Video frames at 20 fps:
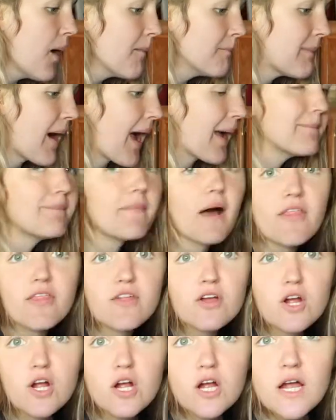My
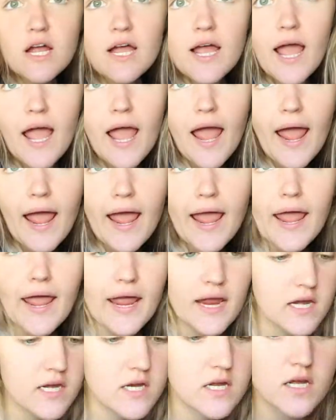mother
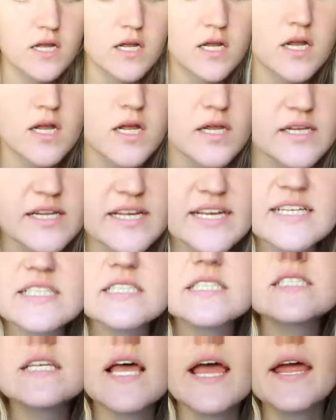and
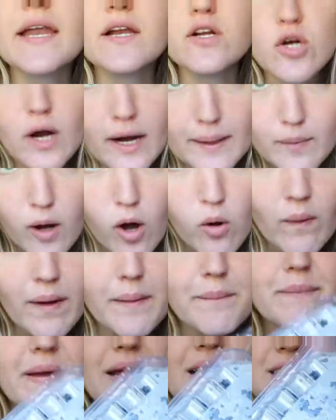niece and grandma
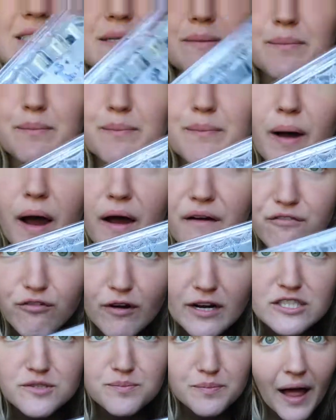went and picked some
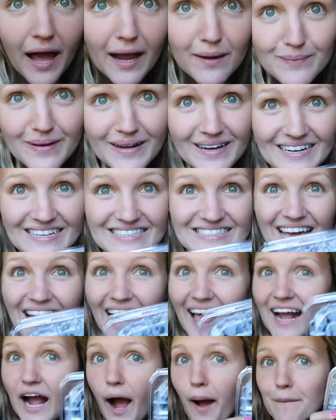fresh blackberries,
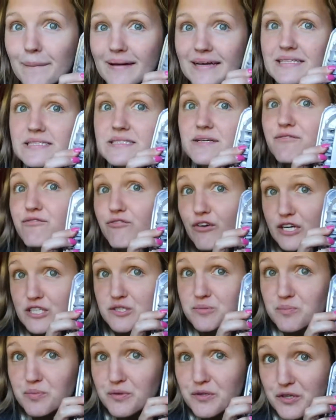and I got me some
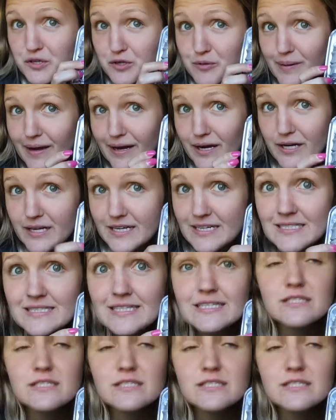fresh blueberries